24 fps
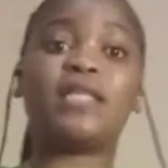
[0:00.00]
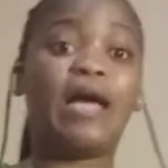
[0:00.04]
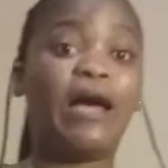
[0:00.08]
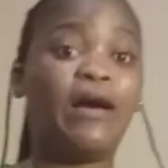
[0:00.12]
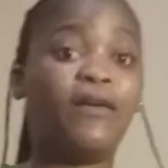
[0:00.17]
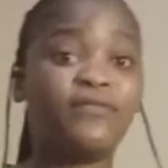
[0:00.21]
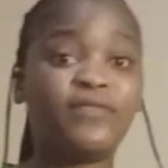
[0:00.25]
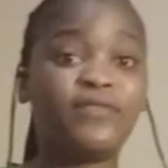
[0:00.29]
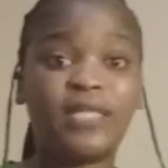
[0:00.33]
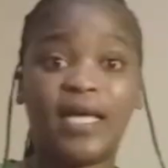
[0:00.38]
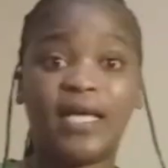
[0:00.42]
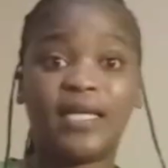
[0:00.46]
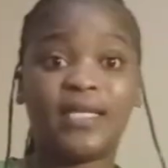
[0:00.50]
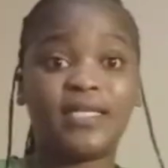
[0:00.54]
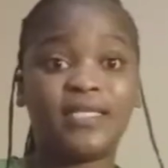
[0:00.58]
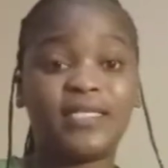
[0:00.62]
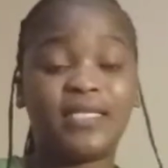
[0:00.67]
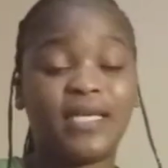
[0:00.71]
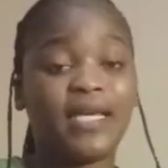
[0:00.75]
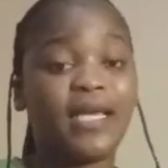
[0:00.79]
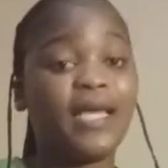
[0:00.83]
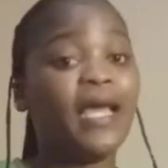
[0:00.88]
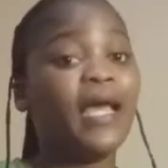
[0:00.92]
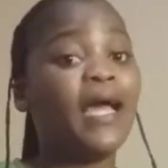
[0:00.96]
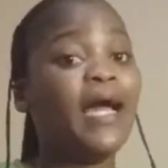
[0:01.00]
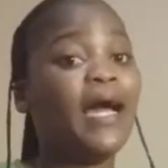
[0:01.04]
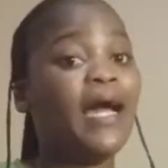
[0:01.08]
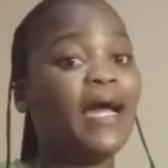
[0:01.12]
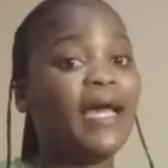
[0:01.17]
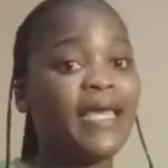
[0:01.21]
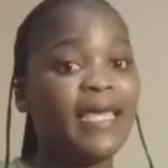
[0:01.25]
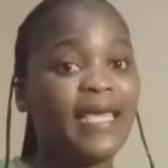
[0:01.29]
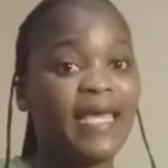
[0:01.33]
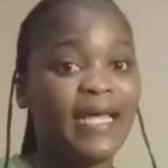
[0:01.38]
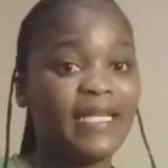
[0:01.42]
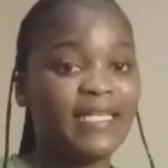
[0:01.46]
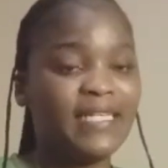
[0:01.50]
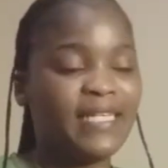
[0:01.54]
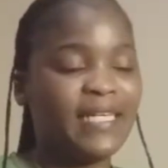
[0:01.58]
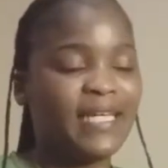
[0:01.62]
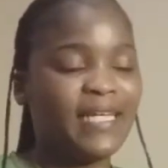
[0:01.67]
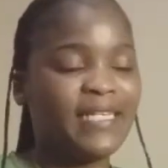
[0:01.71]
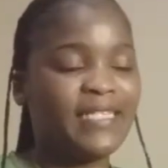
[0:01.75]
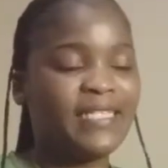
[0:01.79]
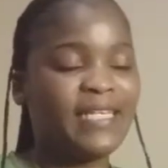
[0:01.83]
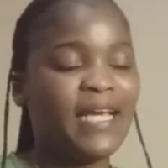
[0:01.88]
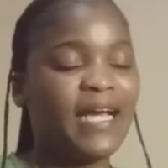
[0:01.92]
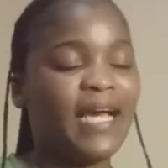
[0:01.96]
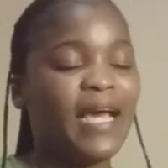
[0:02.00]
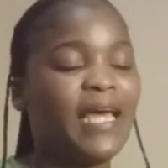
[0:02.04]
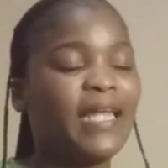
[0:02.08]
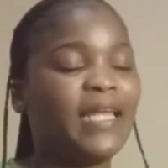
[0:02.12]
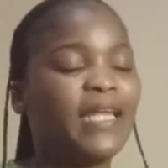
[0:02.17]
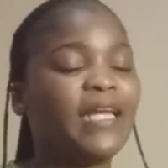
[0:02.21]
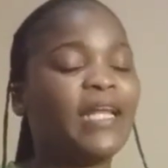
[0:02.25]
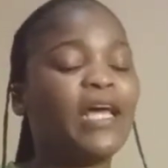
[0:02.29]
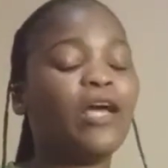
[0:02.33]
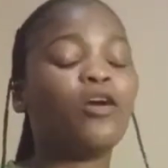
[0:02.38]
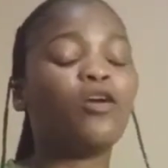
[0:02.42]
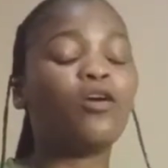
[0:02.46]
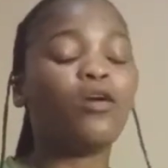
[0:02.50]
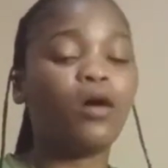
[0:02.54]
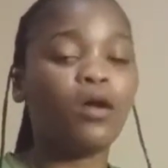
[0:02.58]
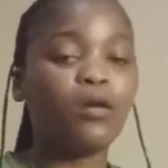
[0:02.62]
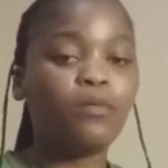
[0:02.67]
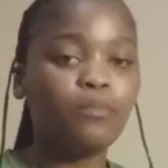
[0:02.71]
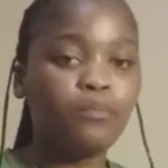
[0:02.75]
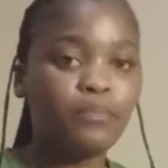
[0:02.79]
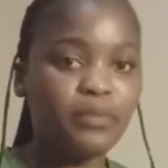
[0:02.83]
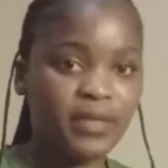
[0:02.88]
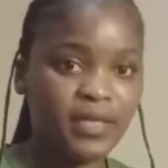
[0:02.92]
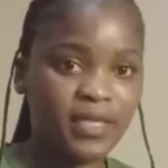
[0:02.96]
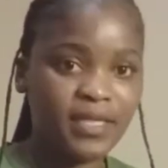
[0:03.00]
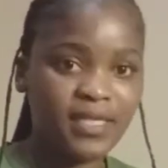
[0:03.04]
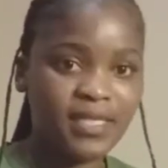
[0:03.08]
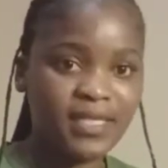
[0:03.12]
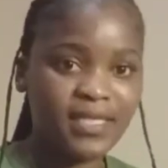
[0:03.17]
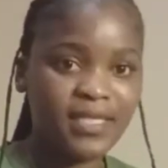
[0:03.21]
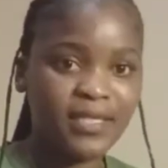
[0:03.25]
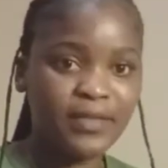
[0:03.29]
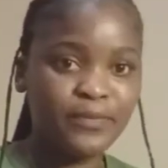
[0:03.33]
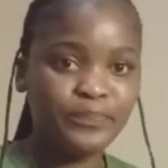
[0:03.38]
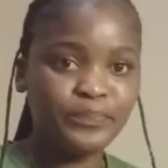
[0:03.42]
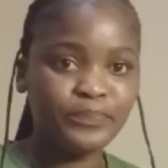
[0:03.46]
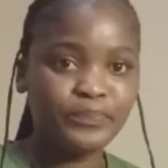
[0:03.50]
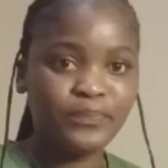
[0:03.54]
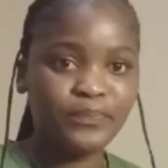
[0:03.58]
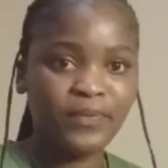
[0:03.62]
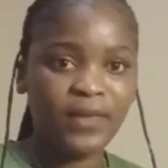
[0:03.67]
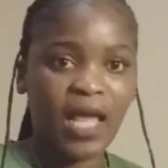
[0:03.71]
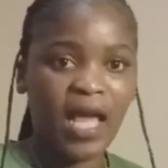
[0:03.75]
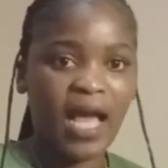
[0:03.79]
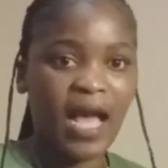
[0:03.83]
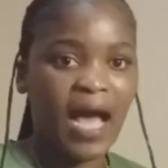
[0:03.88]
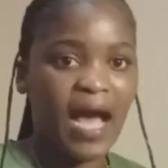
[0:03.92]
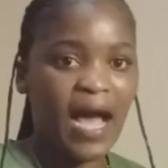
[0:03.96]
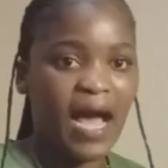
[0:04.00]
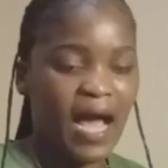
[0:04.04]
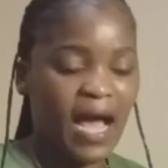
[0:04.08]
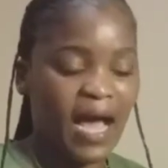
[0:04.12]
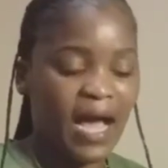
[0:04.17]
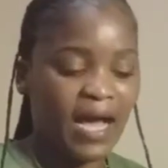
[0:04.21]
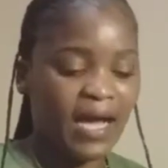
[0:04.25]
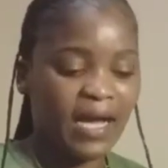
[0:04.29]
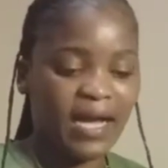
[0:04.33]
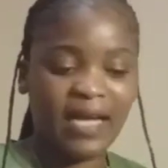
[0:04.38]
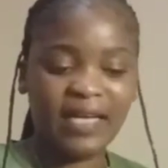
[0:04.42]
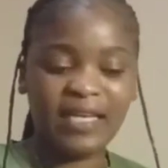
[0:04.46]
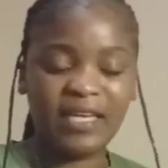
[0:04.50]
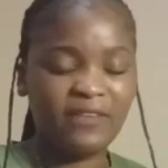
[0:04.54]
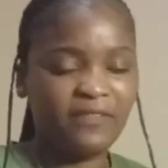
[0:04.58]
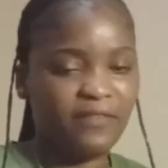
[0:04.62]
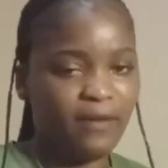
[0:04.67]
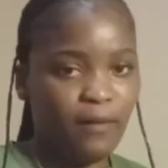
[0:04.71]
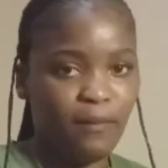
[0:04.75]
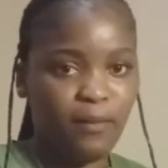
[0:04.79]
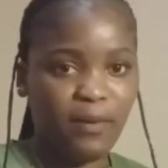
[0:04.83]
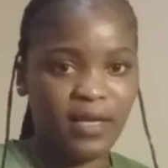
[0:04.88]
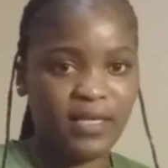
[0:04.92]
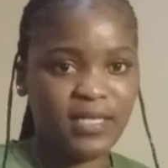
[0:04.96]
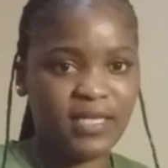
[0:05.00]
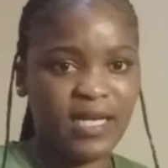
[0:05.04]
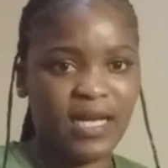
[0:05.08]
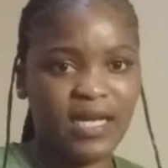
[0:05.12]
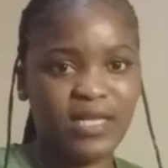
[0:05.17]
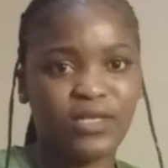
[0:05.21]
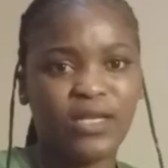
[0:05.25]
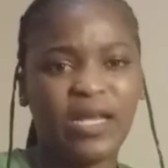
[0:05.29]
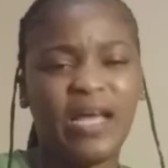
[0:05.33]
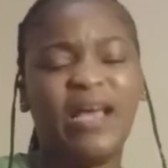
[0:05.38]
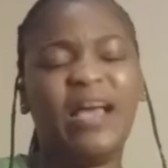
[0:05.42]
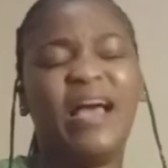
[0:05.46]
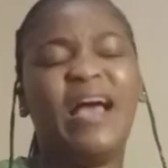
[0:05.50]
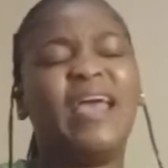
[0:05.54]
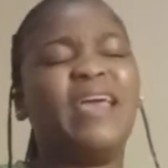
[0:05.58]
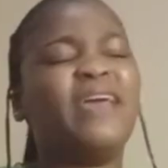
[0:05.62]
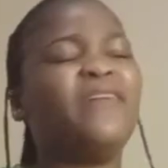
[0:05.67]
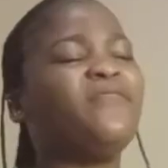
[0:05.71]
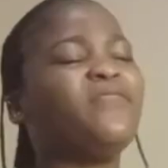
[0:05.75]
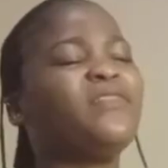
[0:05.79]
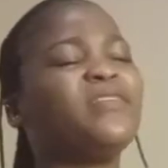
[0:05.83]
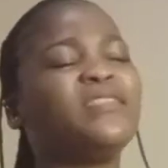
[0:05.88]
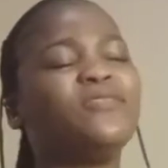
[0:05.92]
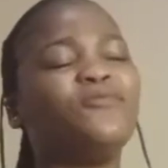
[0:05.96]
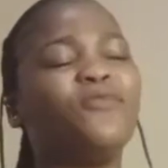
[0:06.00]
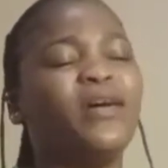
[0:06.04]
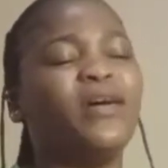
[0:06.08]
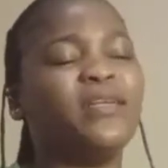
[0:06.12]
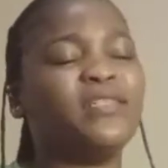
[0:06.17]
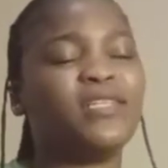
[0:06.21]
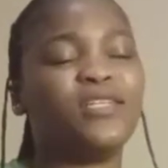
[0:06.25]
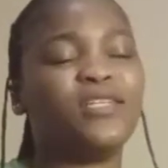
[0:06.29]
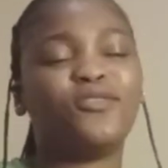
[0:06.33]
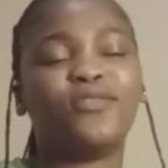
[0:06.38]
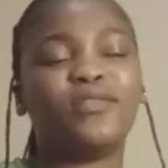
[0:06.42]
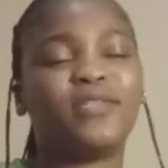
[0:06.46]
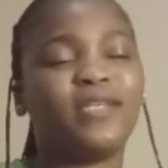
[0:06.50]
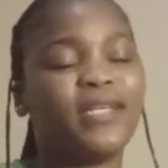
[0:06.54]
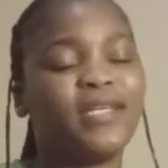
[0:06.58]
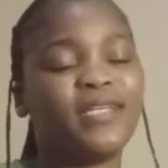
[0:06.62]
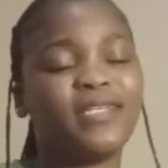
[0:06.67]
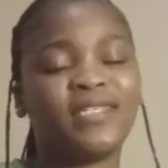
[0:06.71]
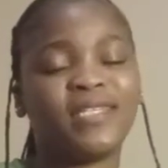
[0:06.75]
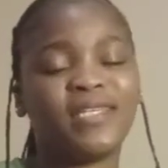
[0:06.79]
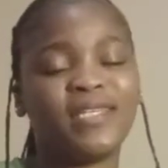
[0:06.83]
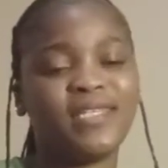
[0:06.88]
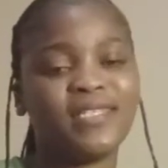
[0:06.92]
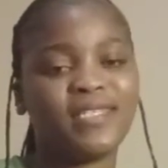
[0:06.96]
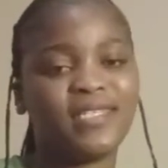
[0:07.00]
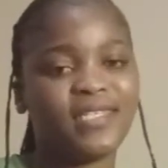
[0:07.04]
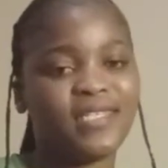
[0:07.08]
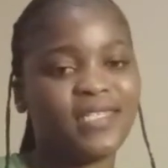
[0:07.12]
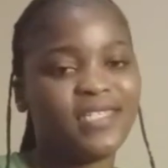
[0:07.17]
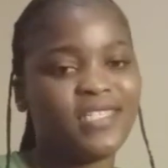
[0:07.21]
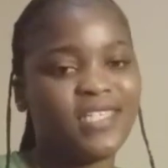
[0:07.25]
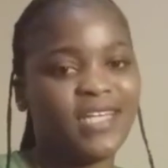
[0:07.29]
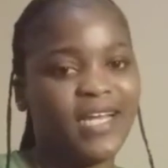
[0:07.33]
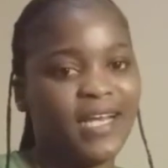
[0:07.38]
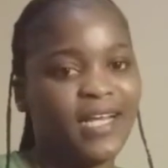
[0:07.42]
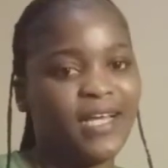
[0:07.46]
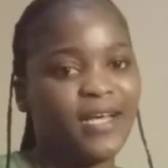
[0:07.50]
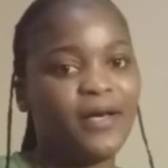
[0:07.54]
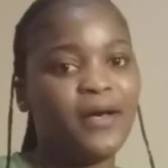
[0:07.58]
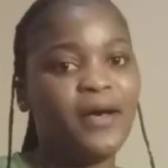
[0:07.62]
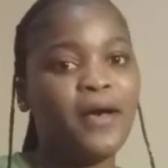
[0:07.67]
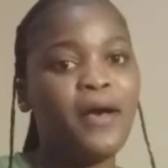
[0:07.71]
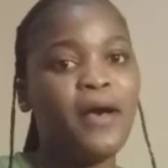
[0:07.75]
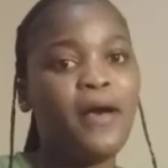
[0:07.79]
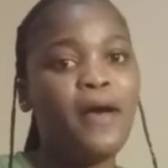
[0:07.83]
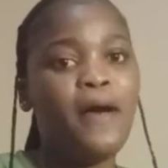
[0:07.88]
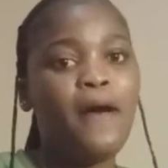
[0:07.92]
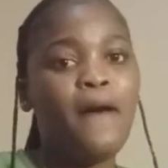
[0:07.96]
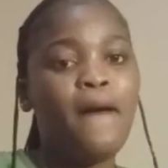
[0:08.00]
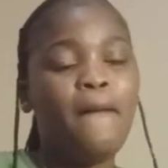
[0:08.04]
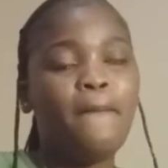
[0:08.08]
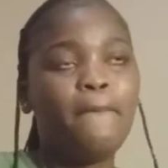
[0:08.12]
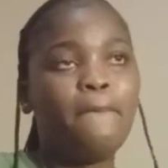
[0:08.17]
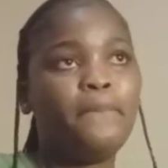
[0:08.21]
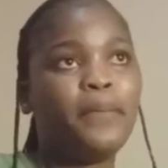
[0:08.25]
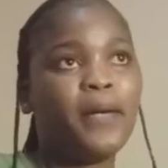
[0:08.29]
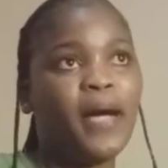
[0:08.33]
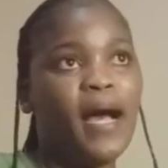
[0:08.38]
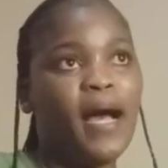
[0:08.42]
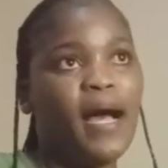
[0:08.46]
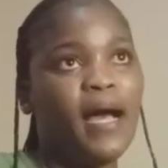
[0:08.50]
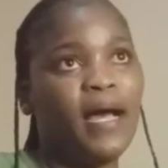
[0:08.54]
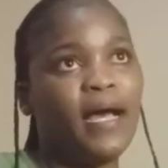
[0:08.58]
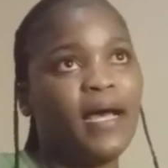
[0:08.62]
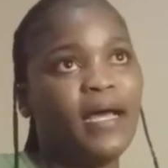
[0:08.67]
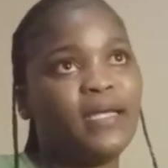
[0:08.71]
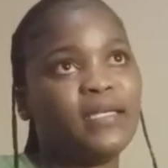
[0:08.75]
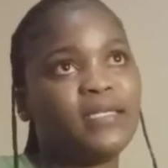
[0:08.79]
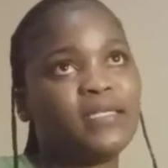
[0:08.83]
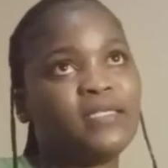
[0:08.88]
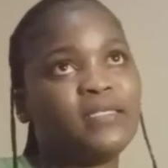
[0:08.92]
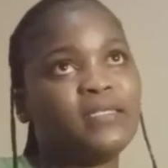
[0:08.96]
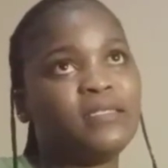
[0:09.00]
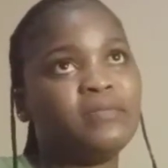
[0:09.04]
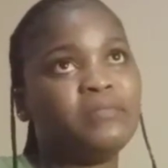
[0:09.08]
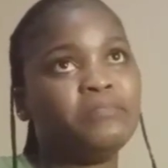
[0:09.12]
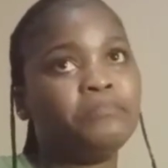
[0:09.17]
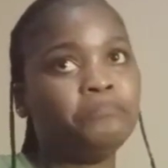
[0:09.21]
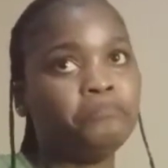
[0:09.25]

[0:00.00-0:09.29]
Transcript: after editing, yeah, deleted, and then I got pissed. I give up. I even wanted to delete this channel, but